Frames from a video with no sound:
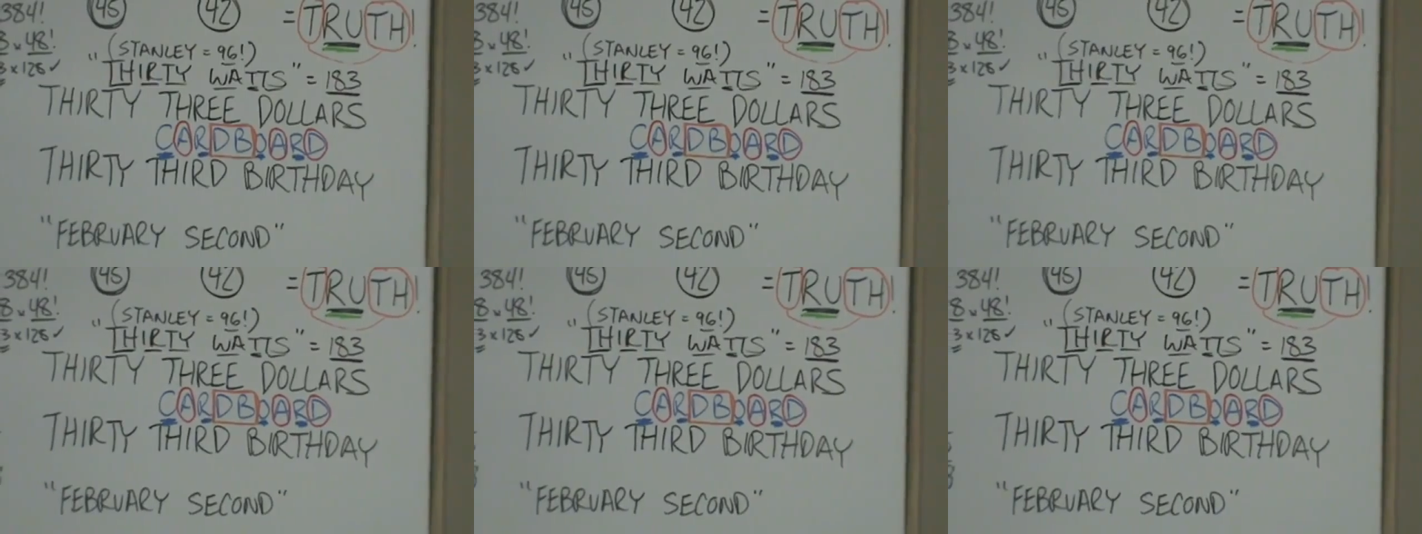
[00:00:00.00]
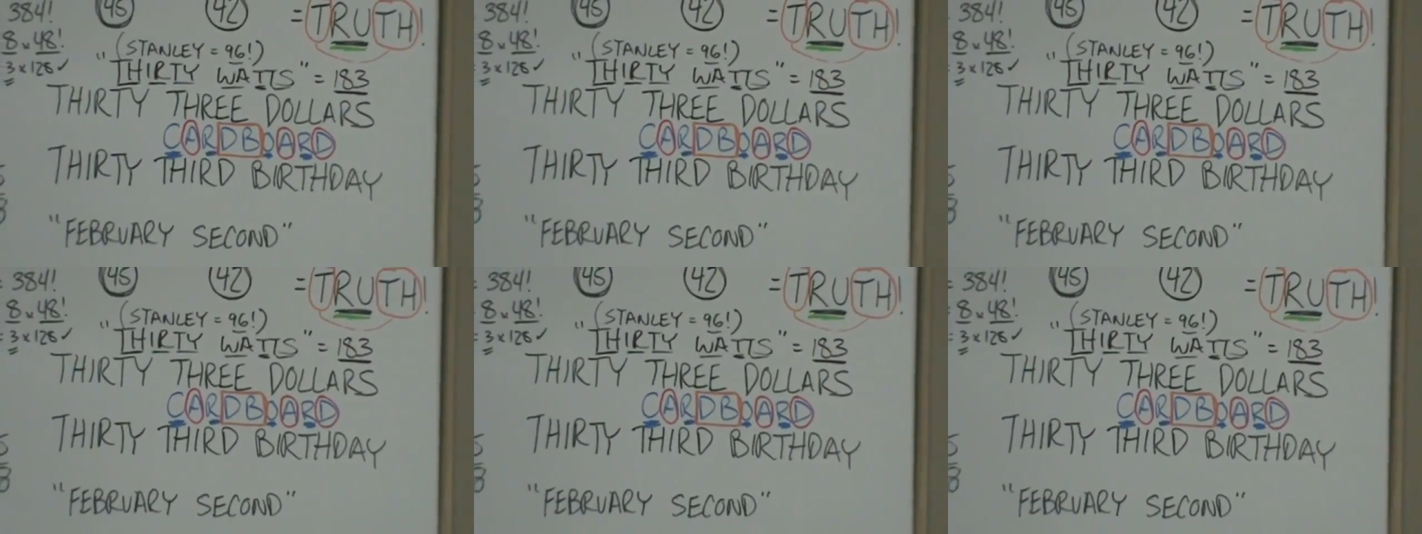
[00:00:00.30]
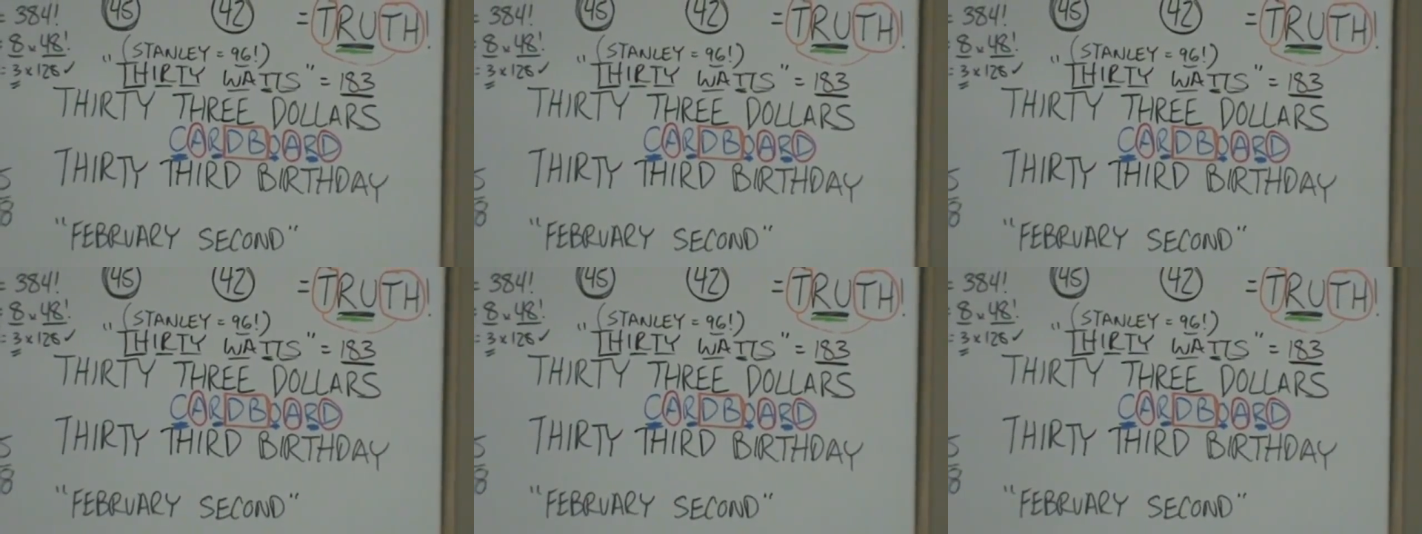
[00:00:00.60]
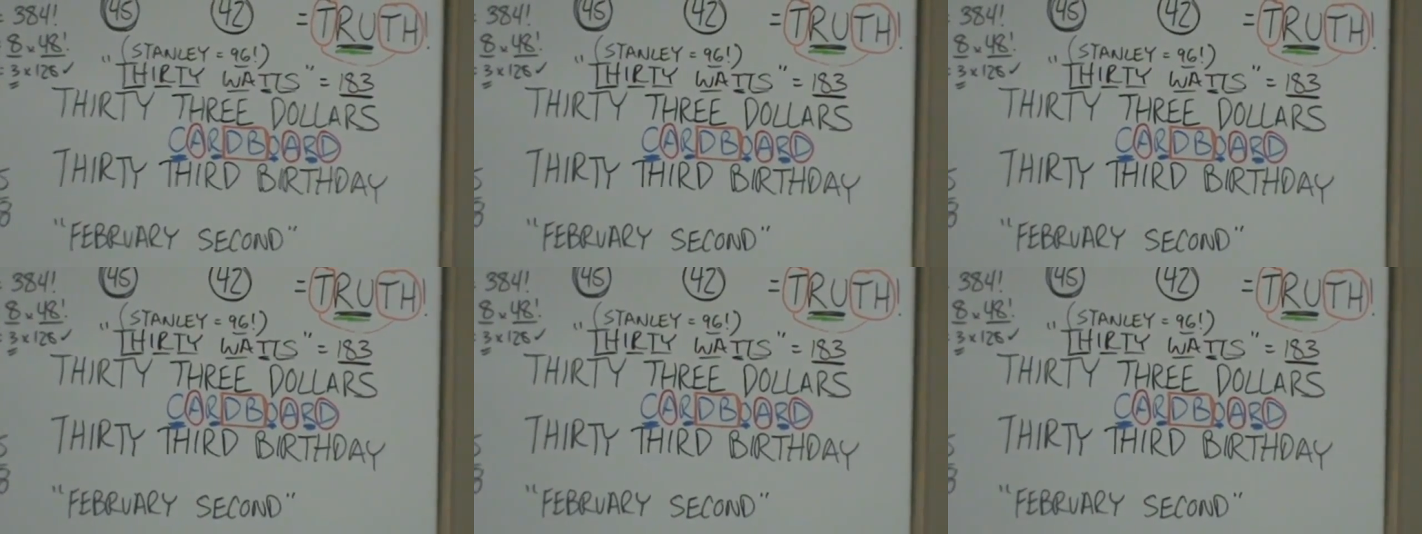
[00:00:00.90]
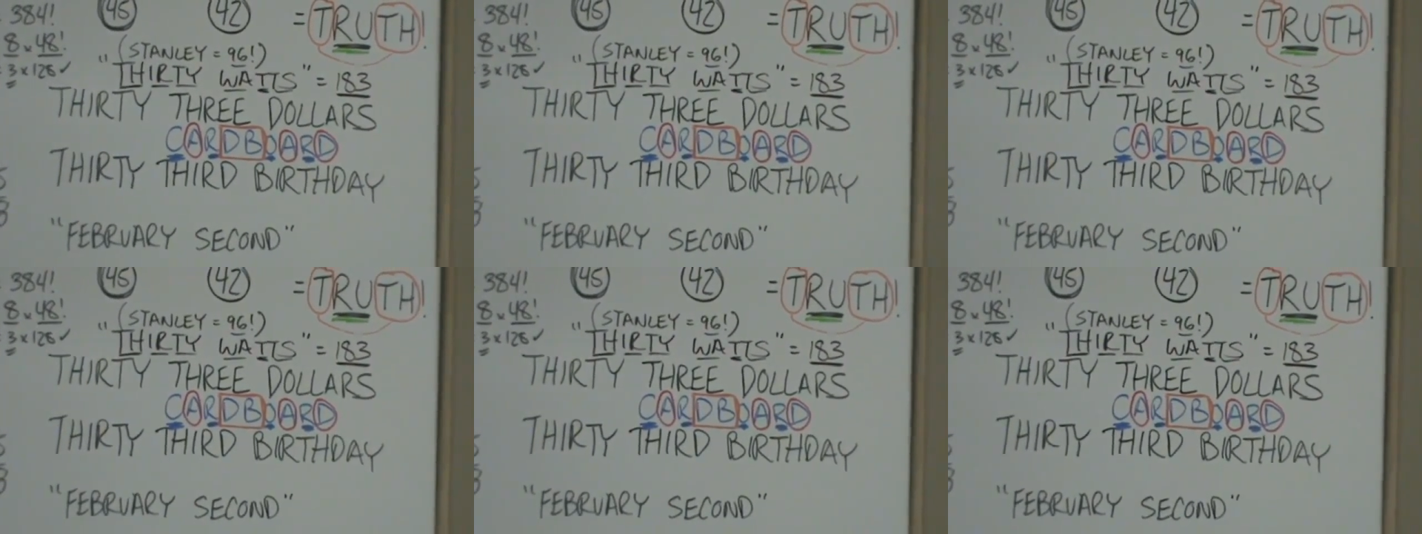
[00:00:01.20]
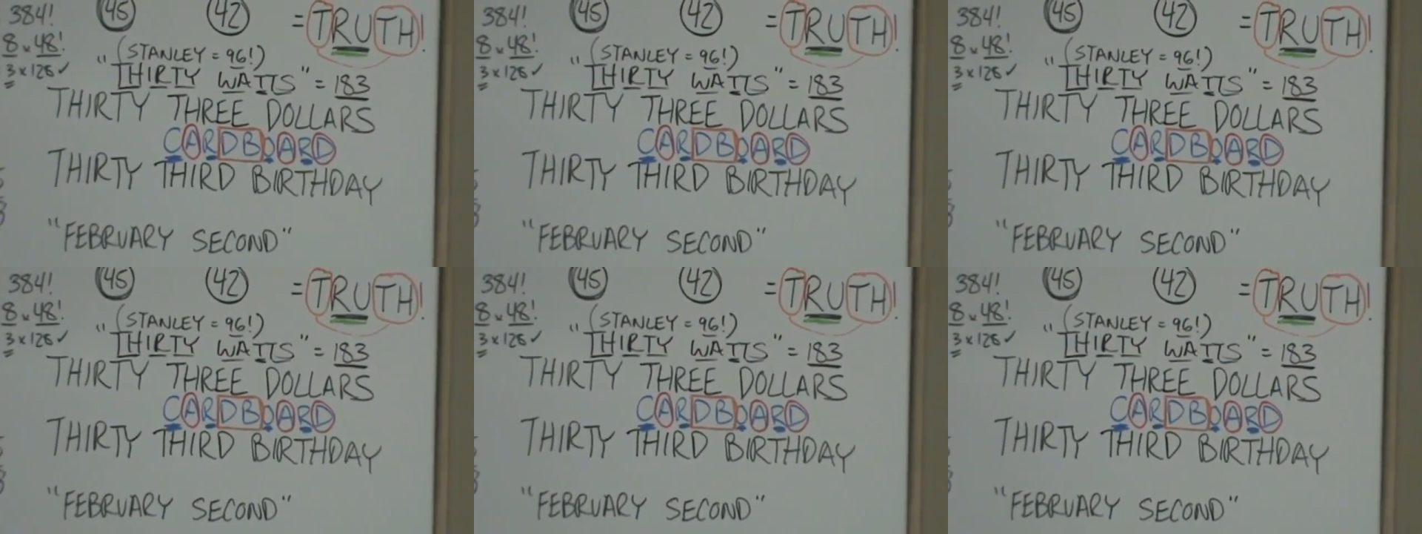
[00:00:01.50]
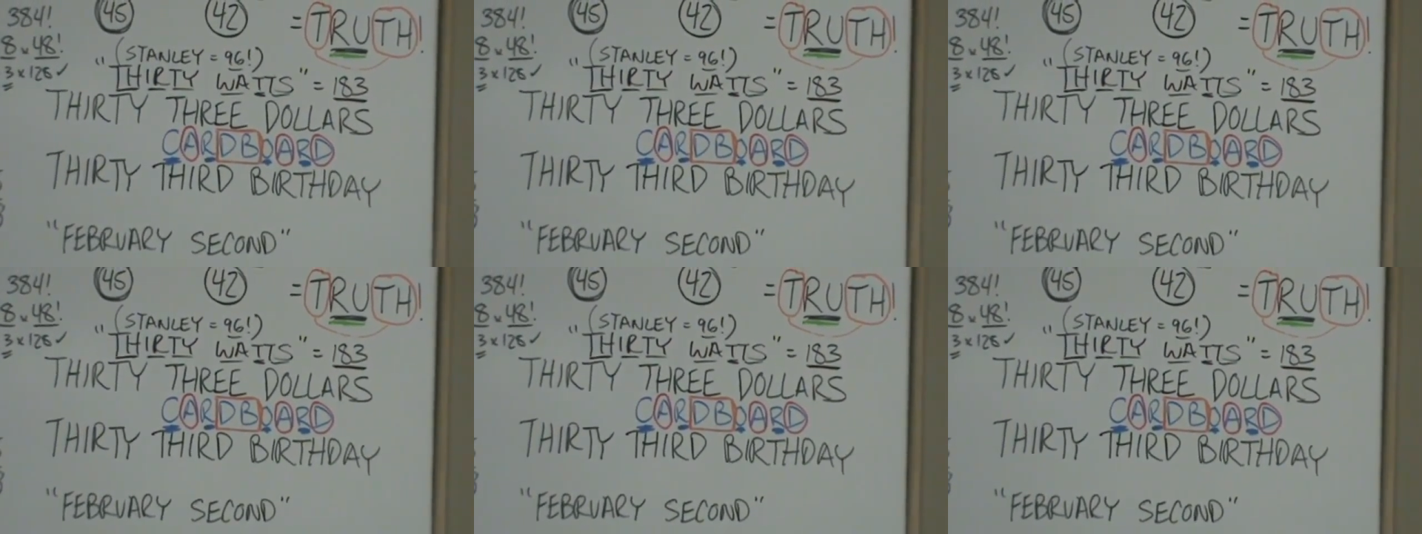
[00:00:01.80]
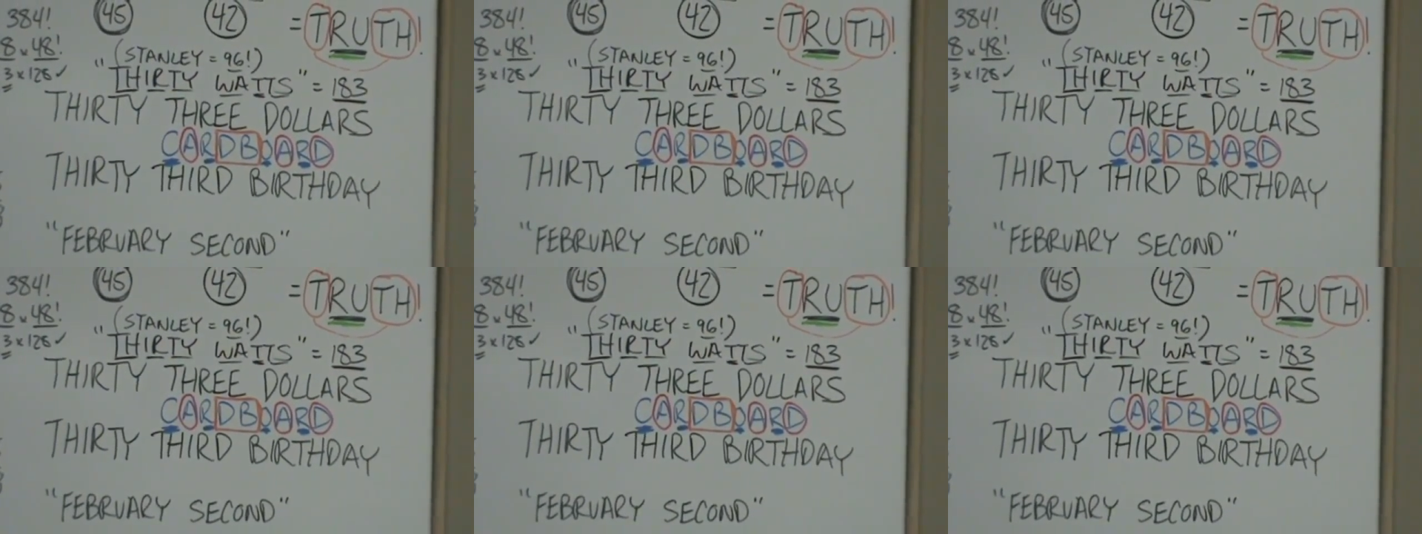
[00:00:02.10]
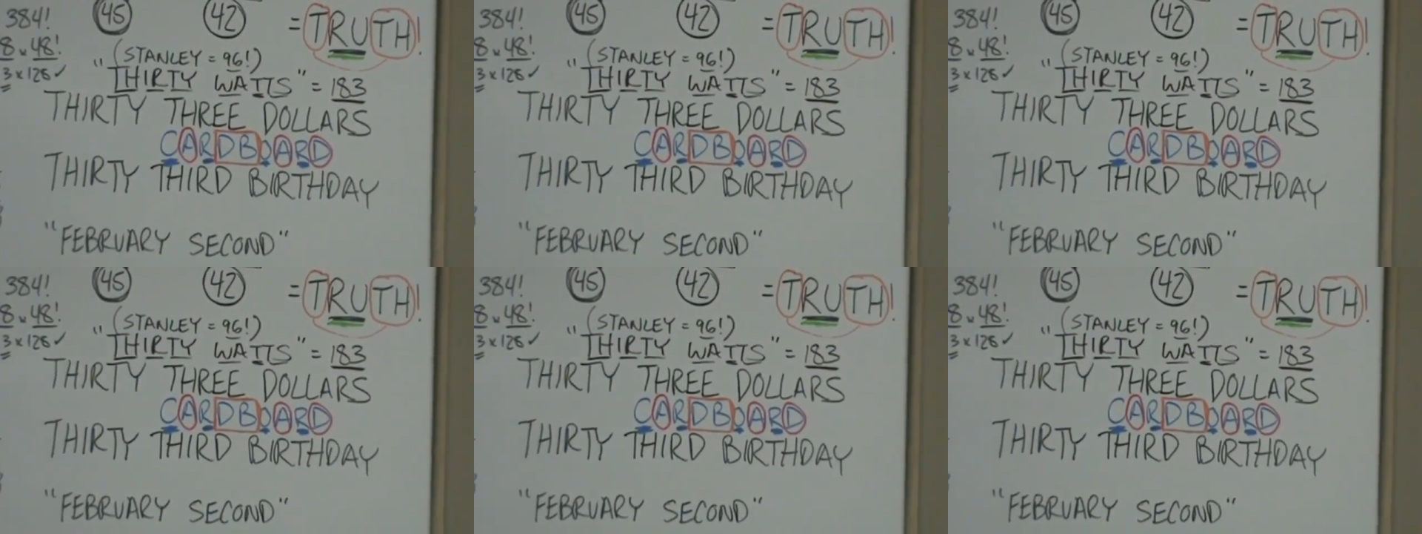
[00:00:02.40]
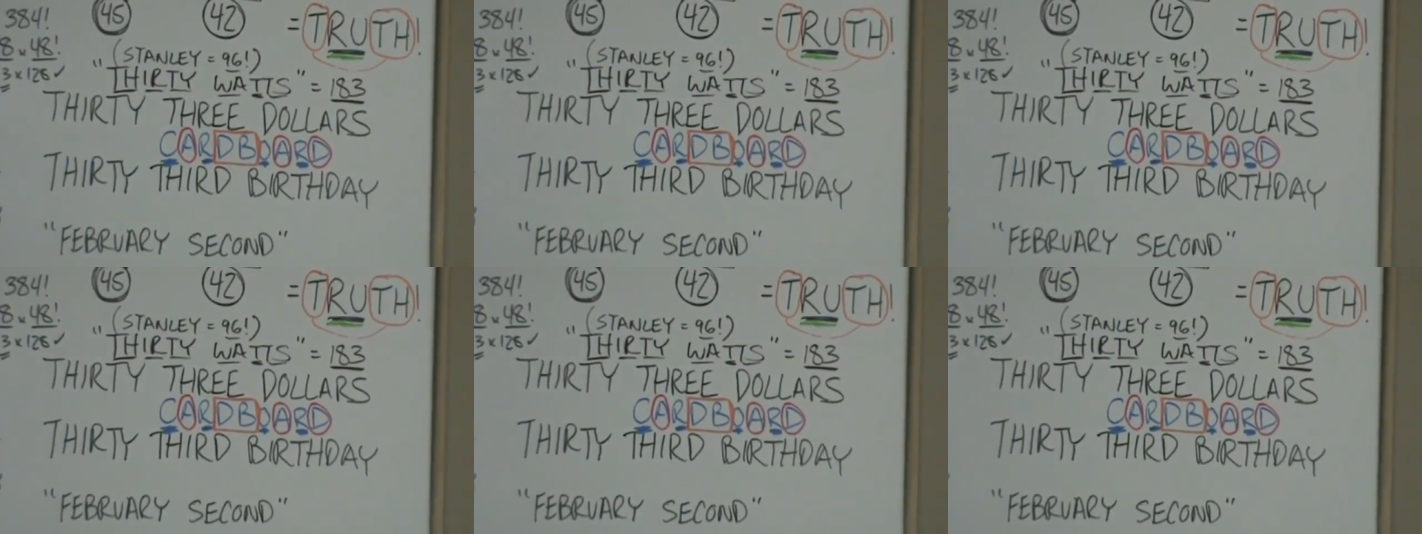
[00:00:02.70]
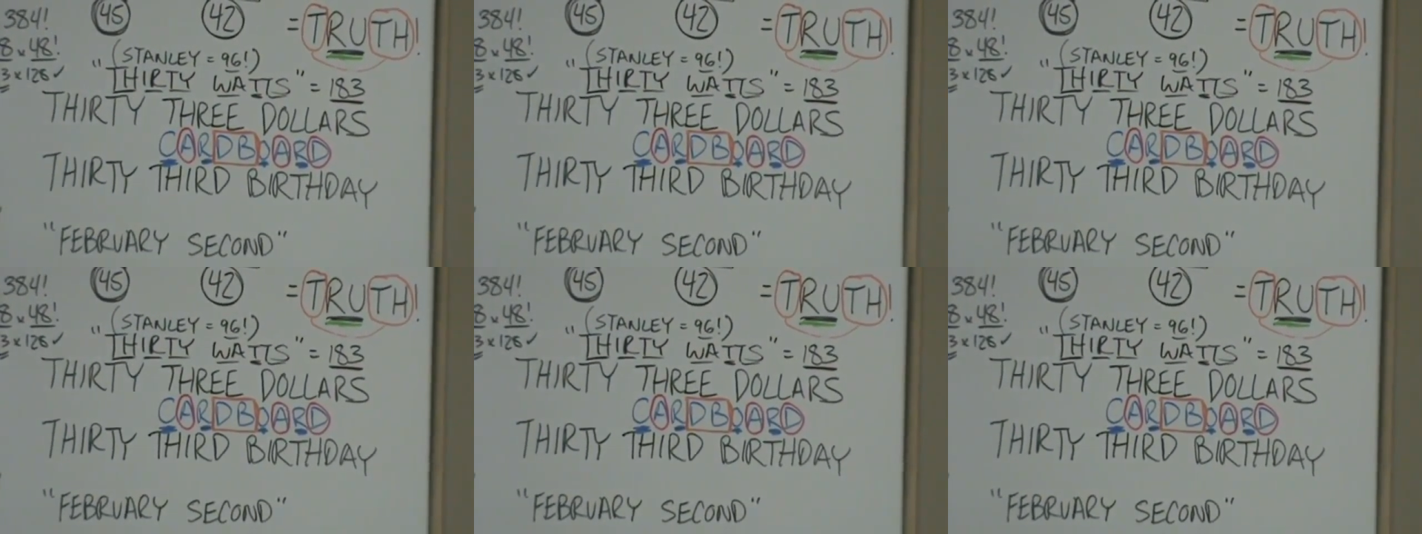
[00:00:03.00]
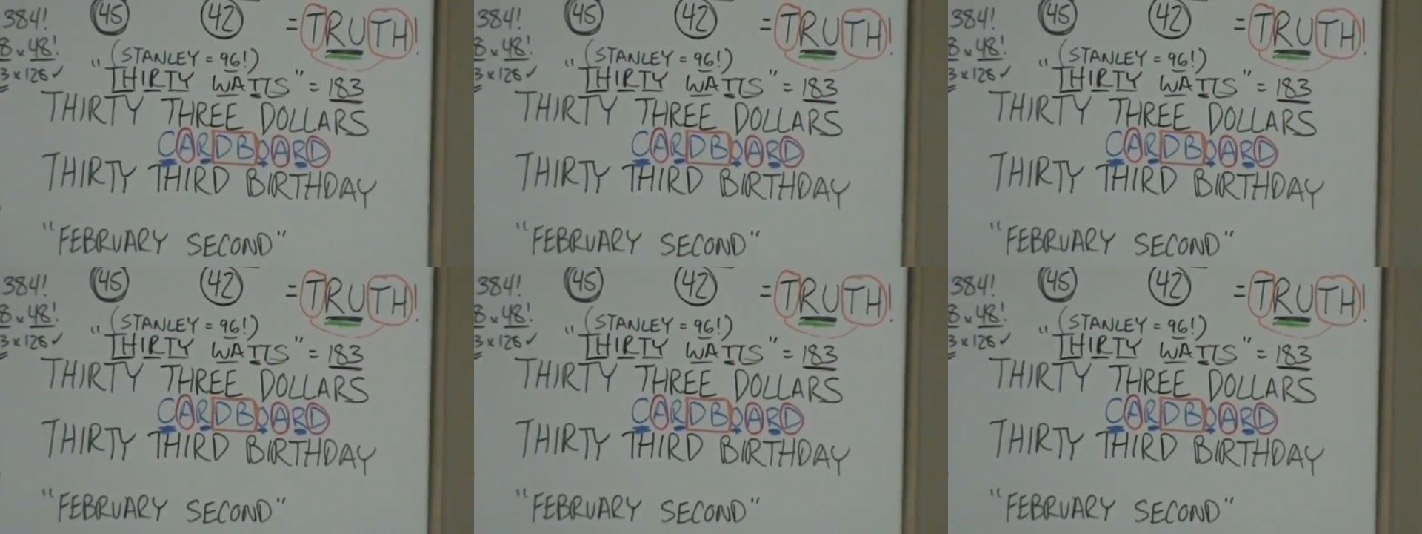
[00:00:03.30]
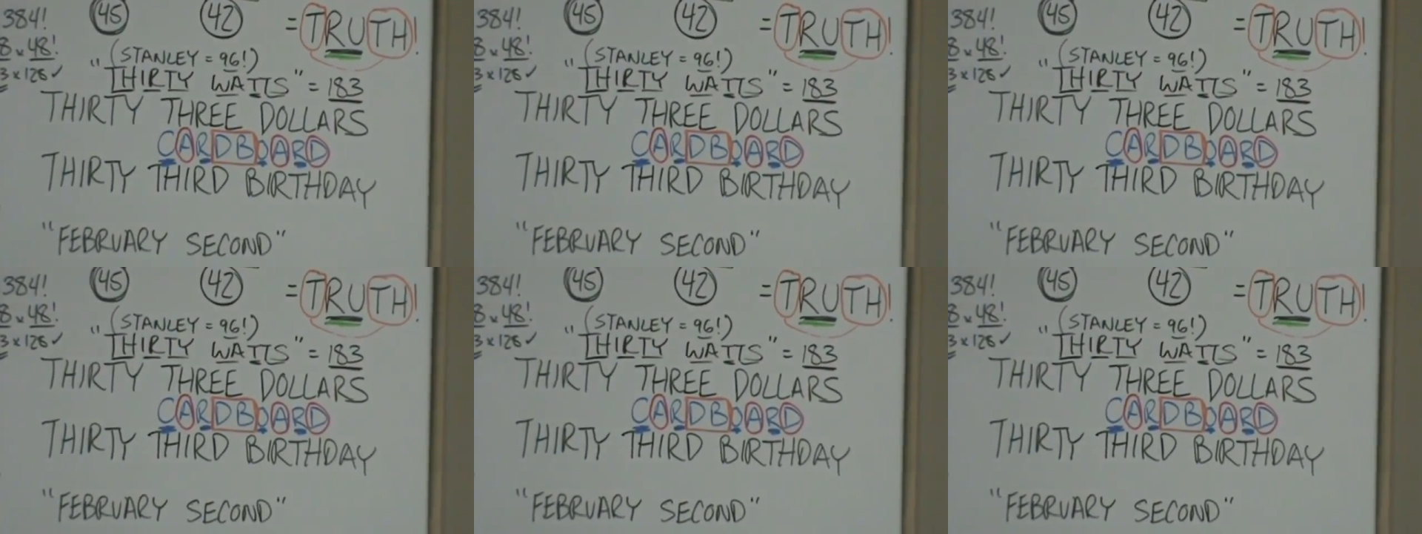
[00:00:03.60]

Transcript: [unreadable: no face in view]